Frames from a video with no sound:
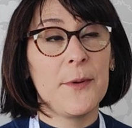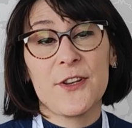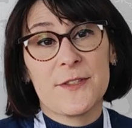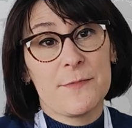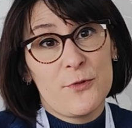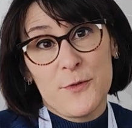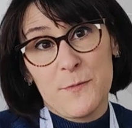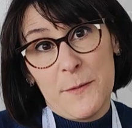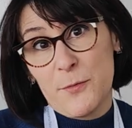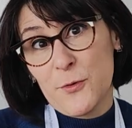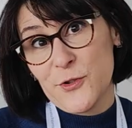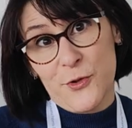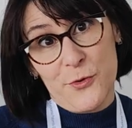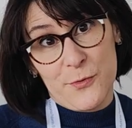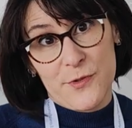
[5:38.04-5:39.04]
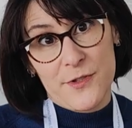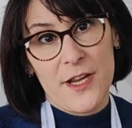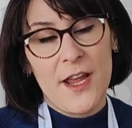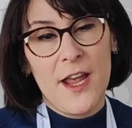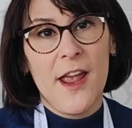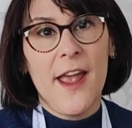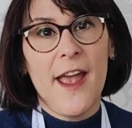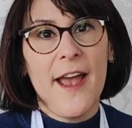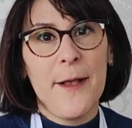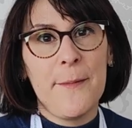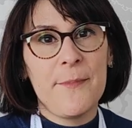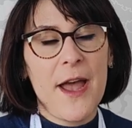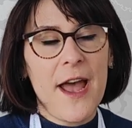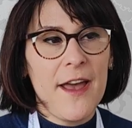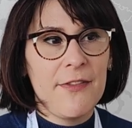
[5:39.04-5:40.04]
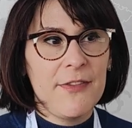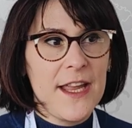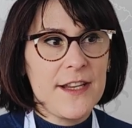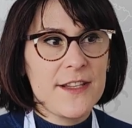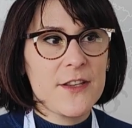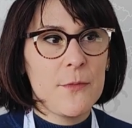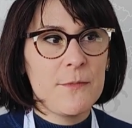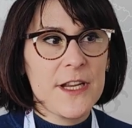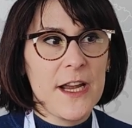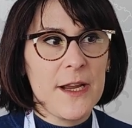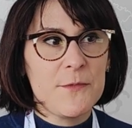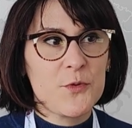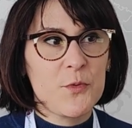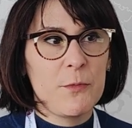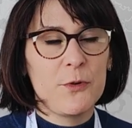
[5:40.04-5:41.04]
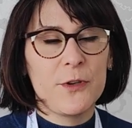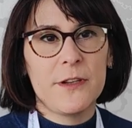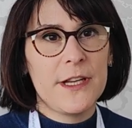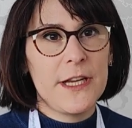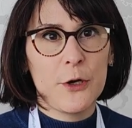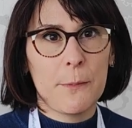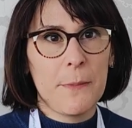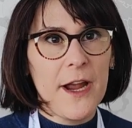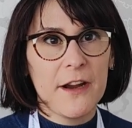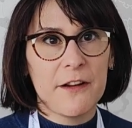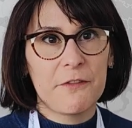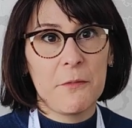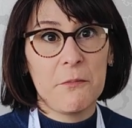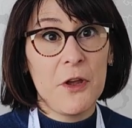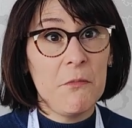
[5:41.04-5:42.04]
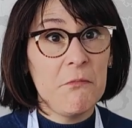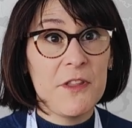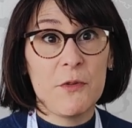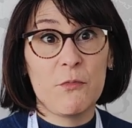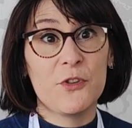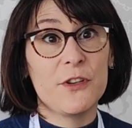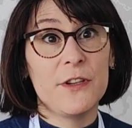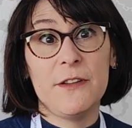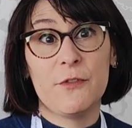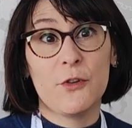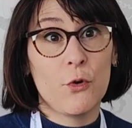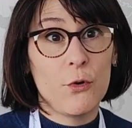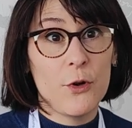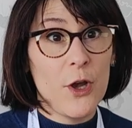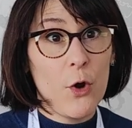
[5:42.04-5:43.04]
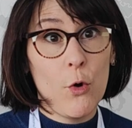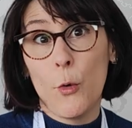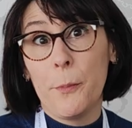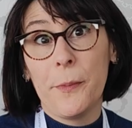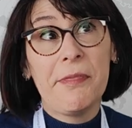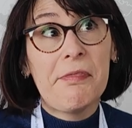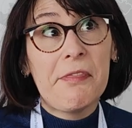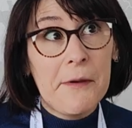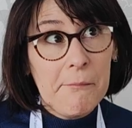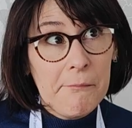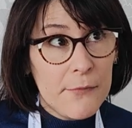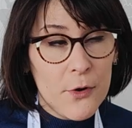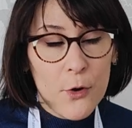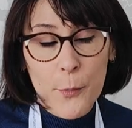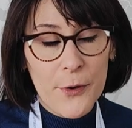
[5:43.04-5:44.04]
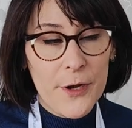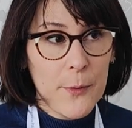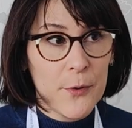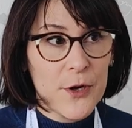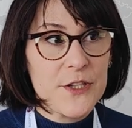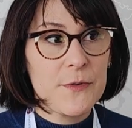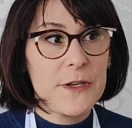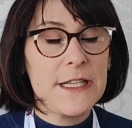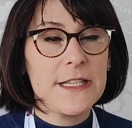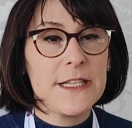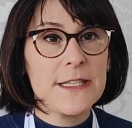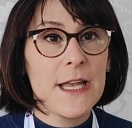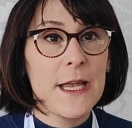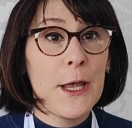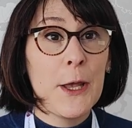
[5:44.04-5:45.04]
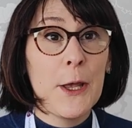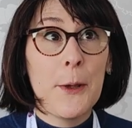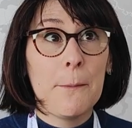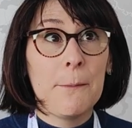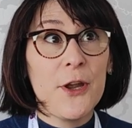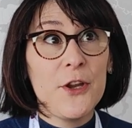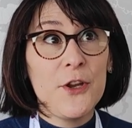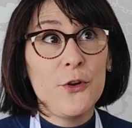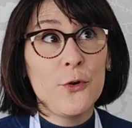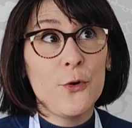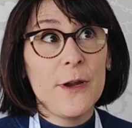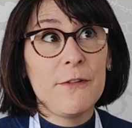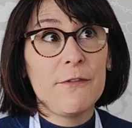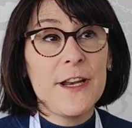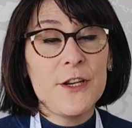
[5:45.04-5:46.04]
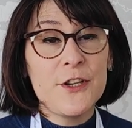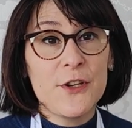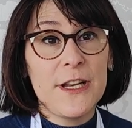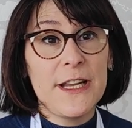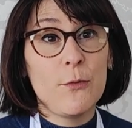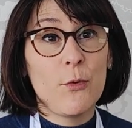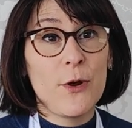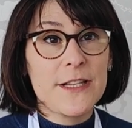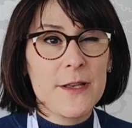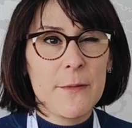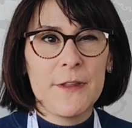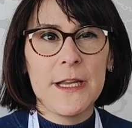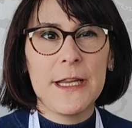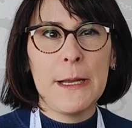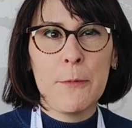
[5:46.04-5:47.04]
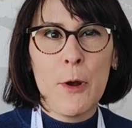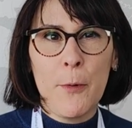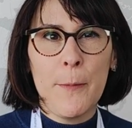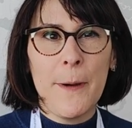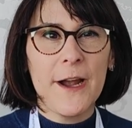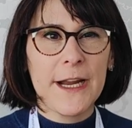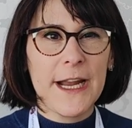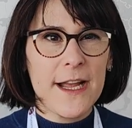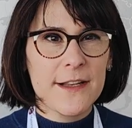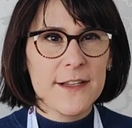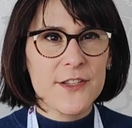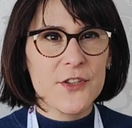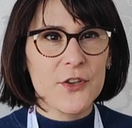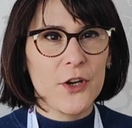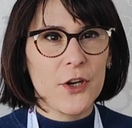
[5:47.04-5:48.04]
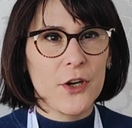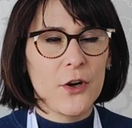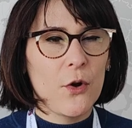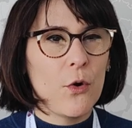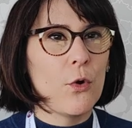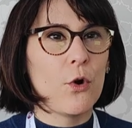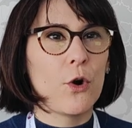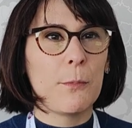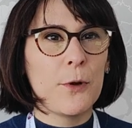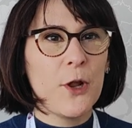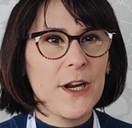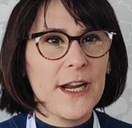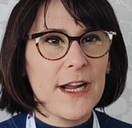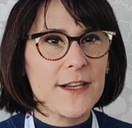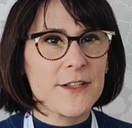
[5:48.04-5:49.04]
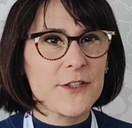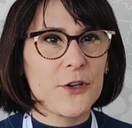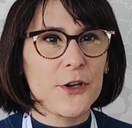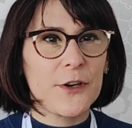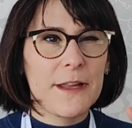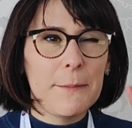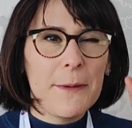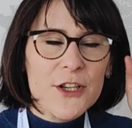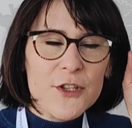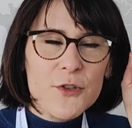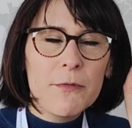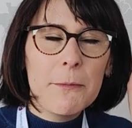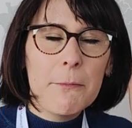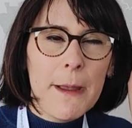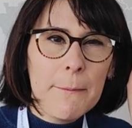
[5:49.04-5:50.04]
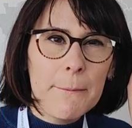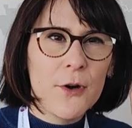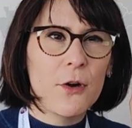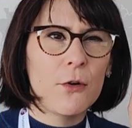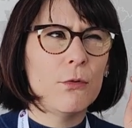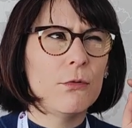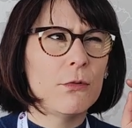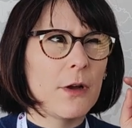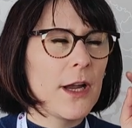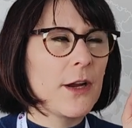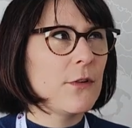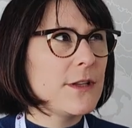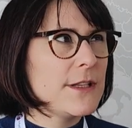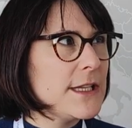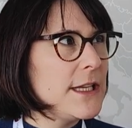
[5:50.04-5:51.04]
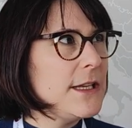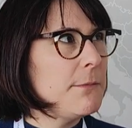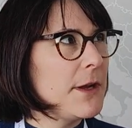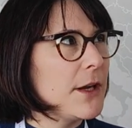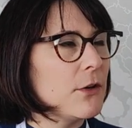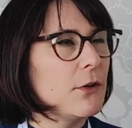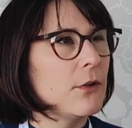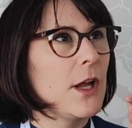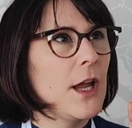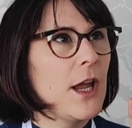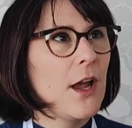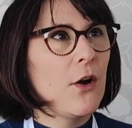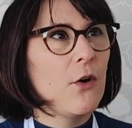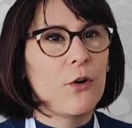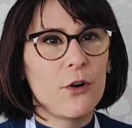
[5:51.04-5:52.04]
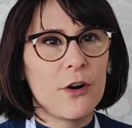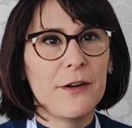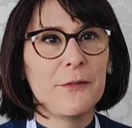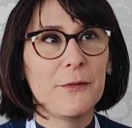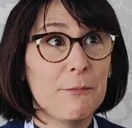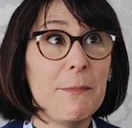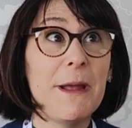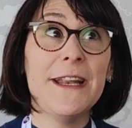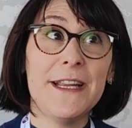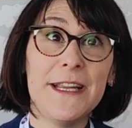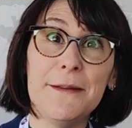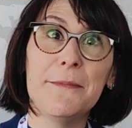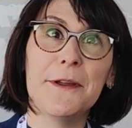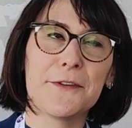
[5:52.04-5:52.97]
because most people don't. And then sometimes we wouldn't hear back from them, they wouldn't even open our press releases. But, you know, eventually when something came up about cancer or blood cancer, they might just remember, oh, I got this email or many